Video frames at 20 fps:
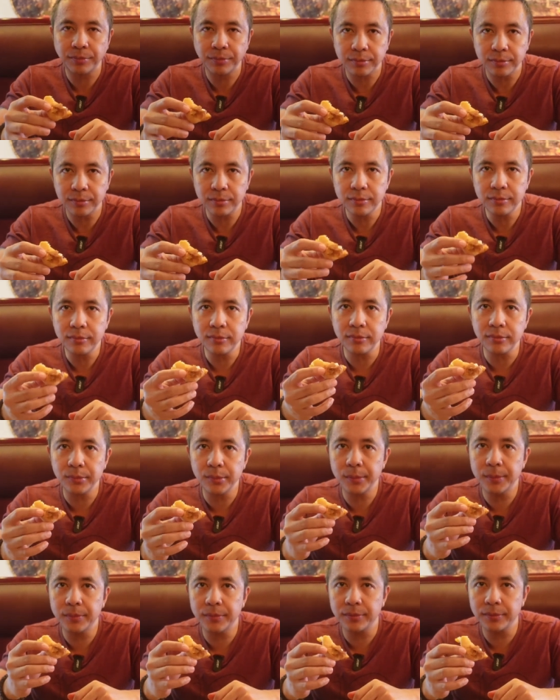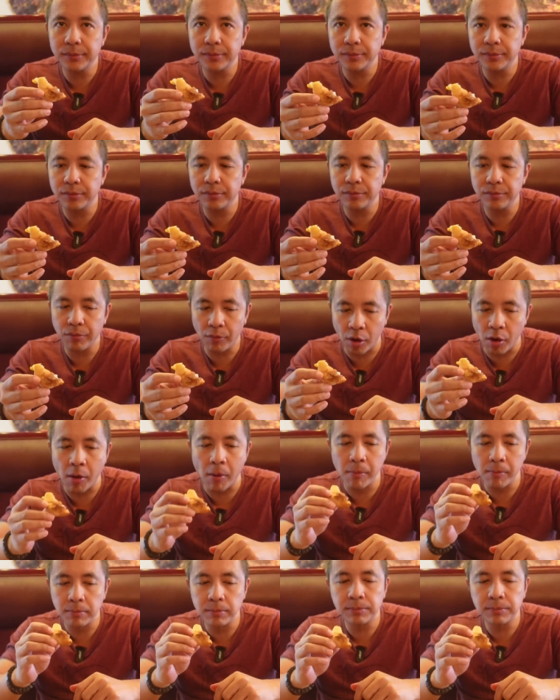in and then dip the bread in there. Yeah.